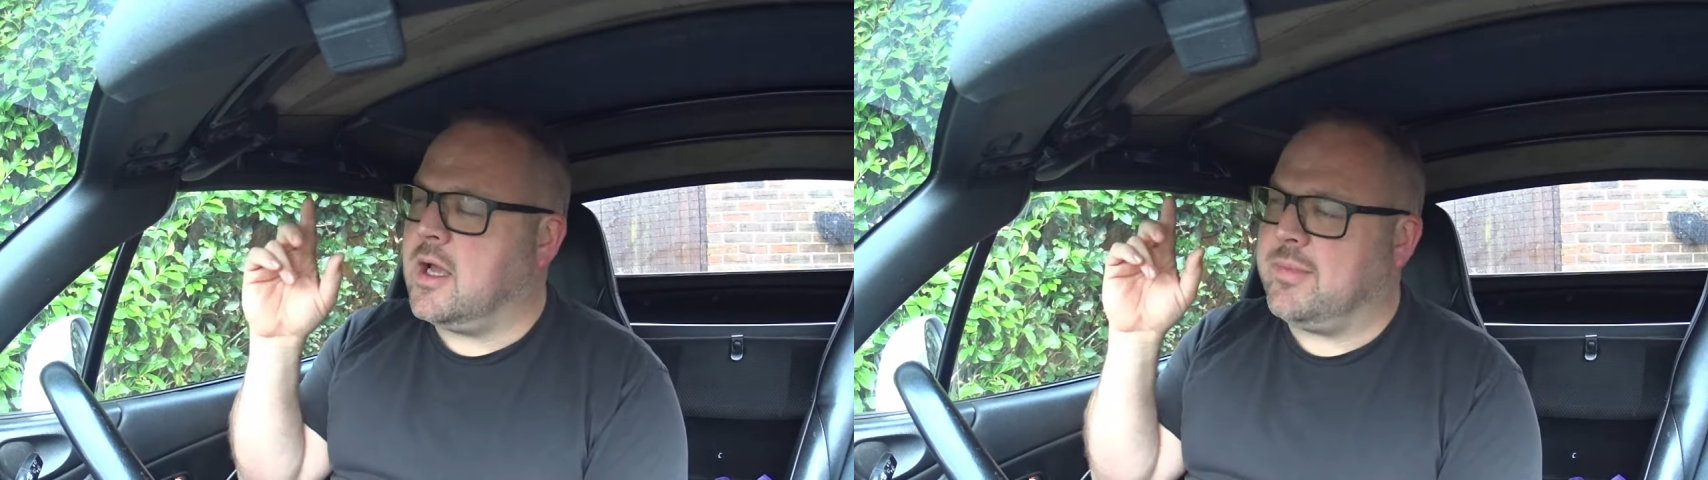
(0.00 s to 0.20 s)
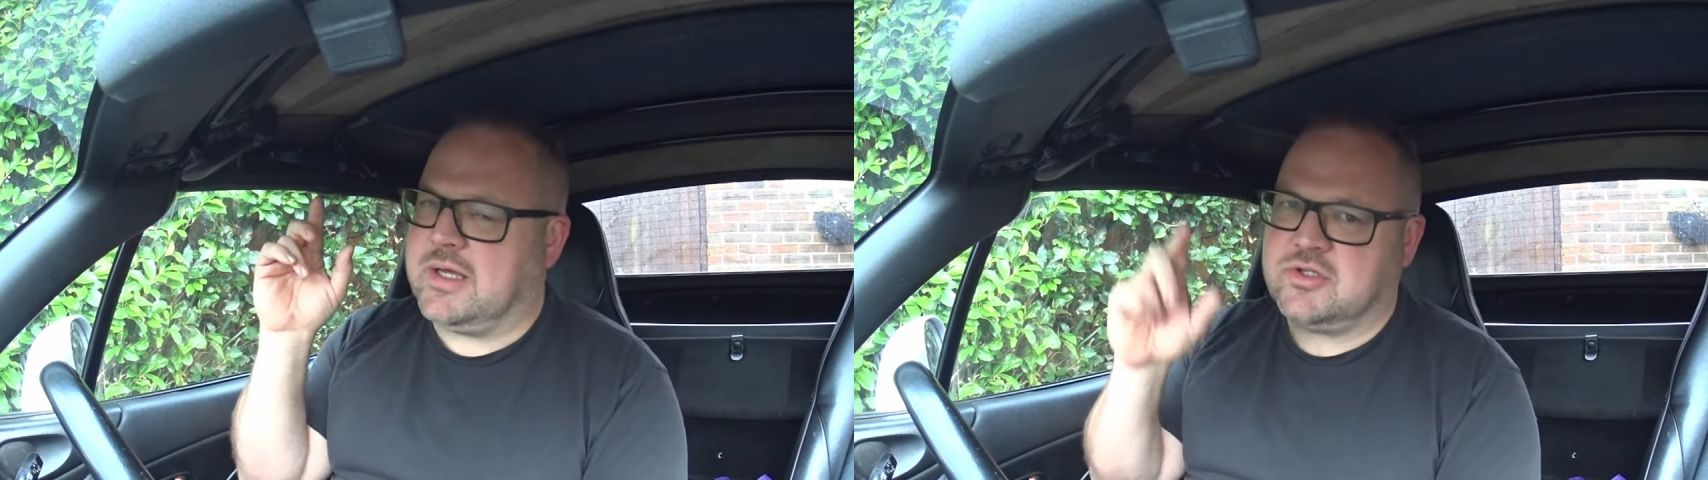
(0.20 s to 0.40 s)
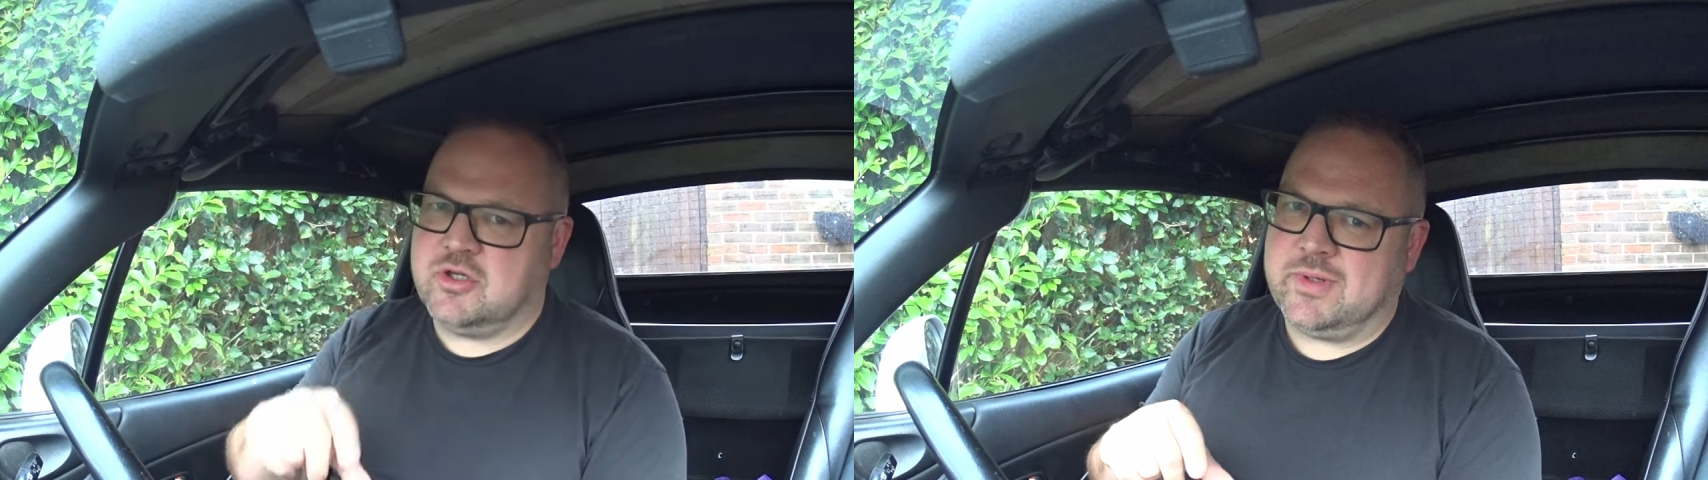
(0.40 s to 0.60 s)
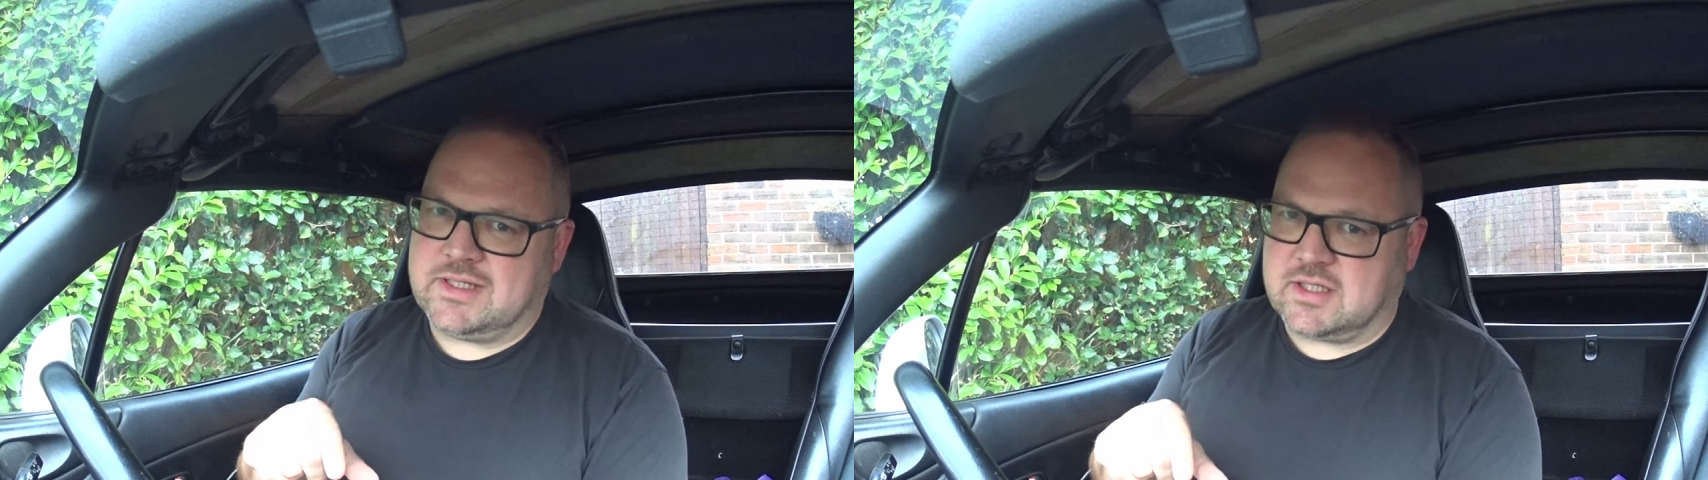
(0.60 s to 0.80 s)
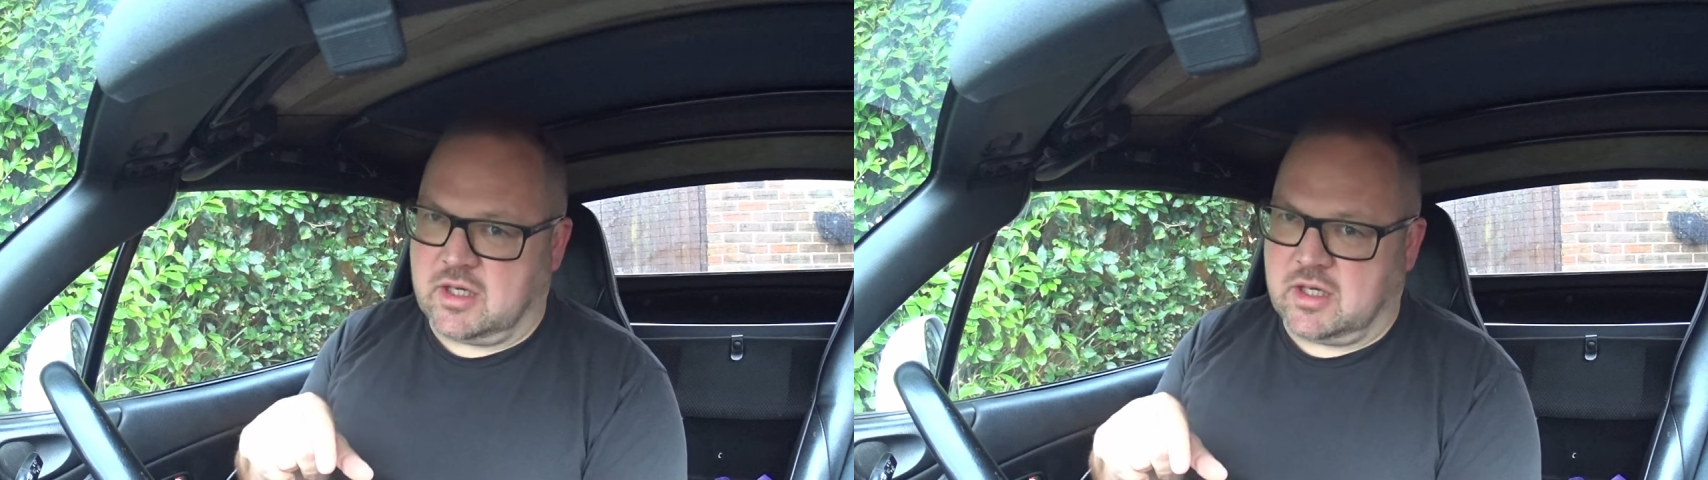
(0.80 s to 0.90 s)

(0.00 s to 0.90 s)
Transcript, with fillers: about two weeks